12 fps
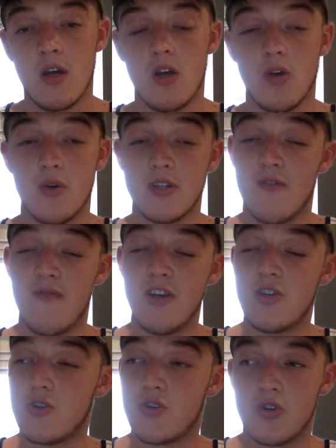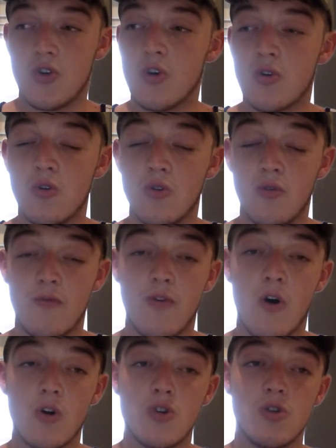It's a vicious circle, and
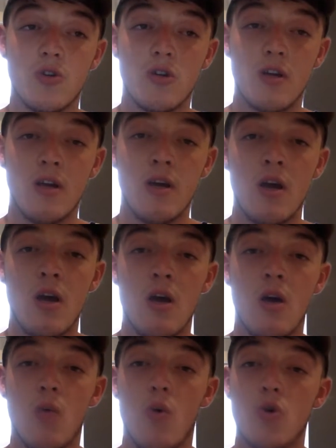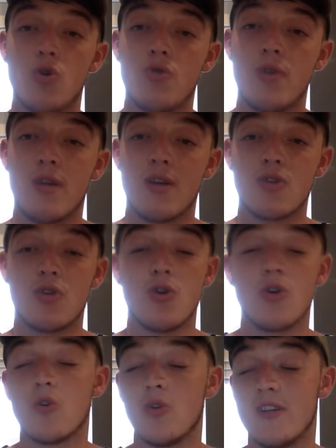unfortunately, once you're in that
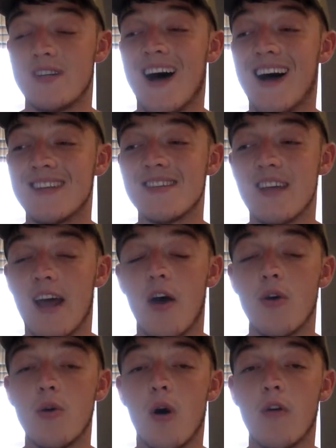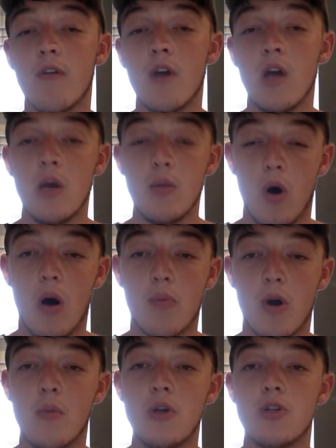circle, it's hard to get out of. But I
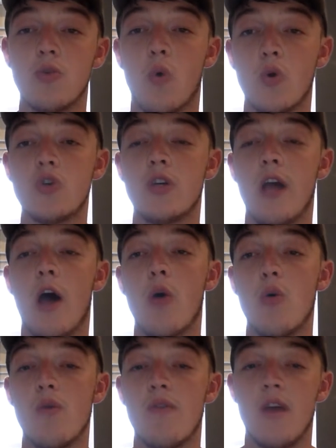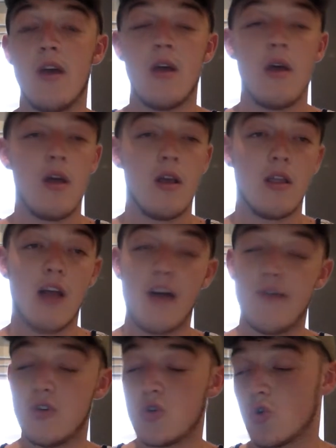promise you, once you get out of it, life
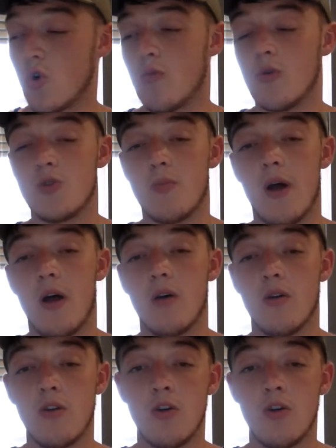is so much better.